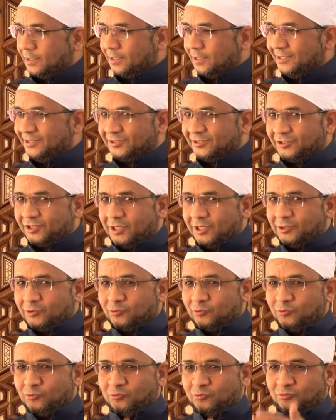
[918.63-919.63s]
Uh, try
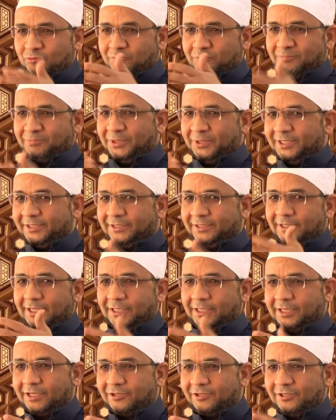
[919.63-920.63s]
to build
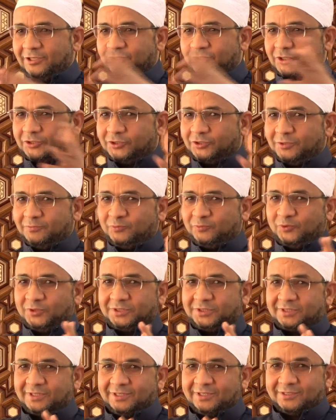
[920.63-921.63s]
like a relationship
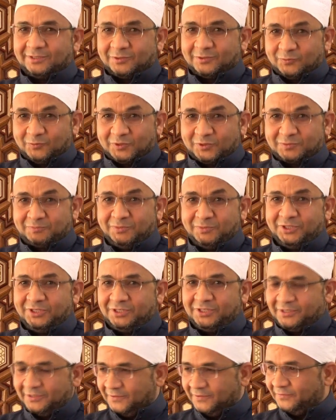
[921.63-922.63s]
with, with
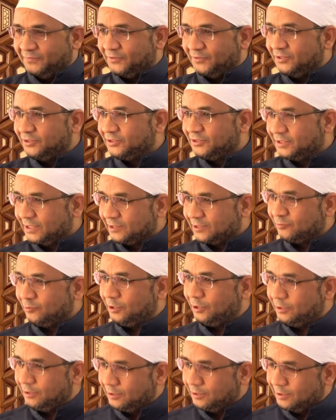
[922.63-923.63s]
many uh, friends as
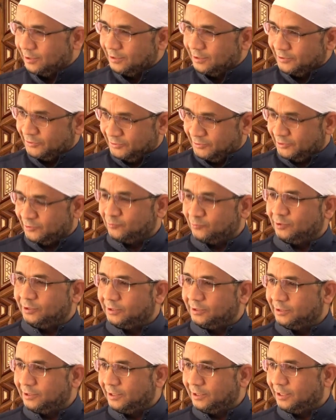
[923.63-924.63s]
well. This
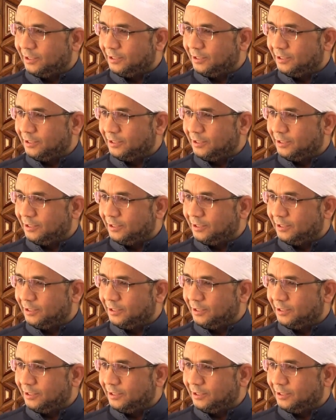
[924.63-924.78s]
will